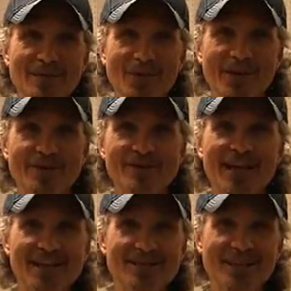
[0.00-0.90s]
I'm one of those
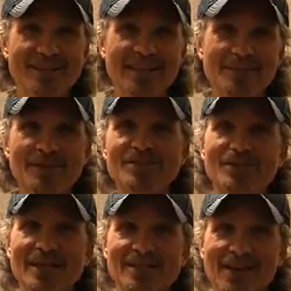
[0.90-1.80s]
guys who likes to keep his
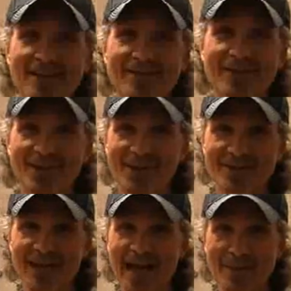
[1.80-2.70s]
strings on for a
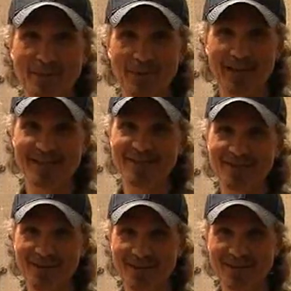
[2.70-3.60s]
long time and play his
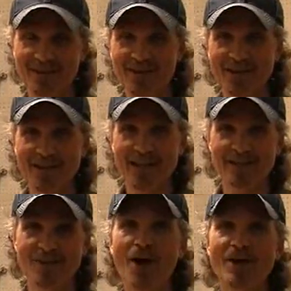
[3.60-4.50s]
guitars
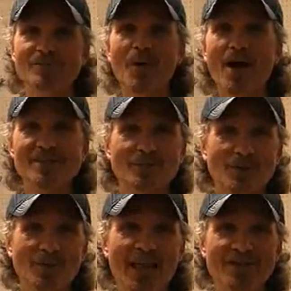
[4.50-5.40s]
as long as
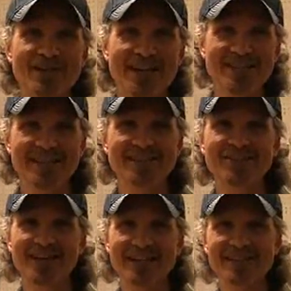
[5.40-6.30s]
possible without changing his
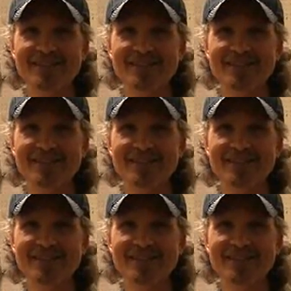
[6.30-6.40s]
strings.